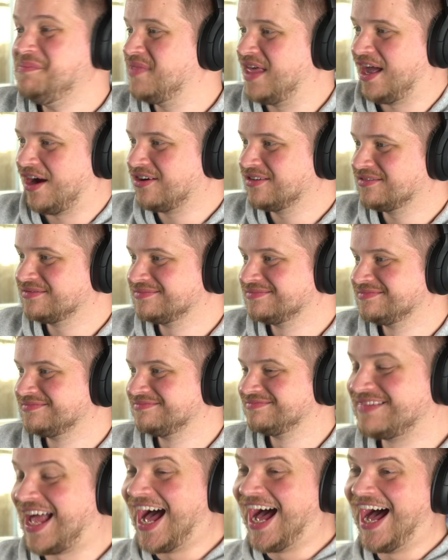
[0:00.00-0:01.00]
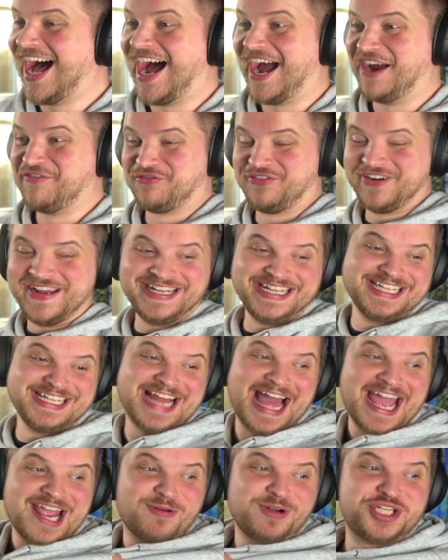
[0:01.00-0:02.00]
there. Ah, I really
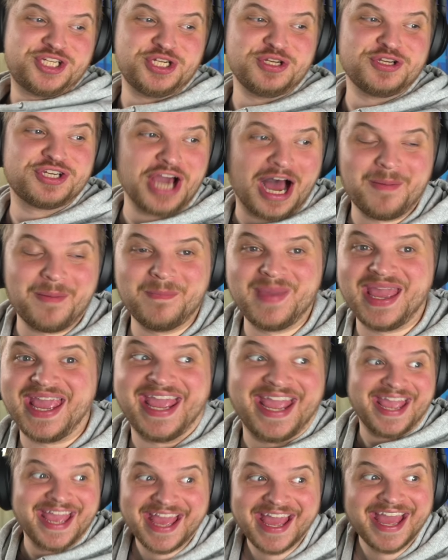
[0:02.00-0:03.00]
like what you got me.